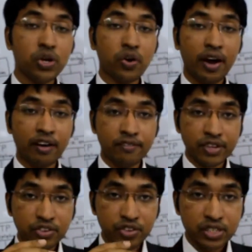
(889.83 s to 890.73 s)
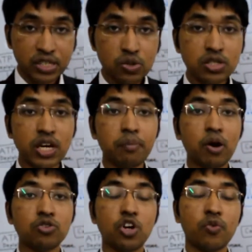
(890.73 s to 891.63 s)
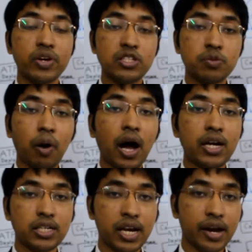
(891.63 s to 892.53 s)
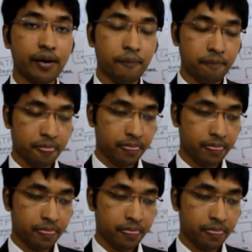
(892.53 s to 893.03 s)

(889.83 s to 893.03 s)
we are having reduced amount of inspired air?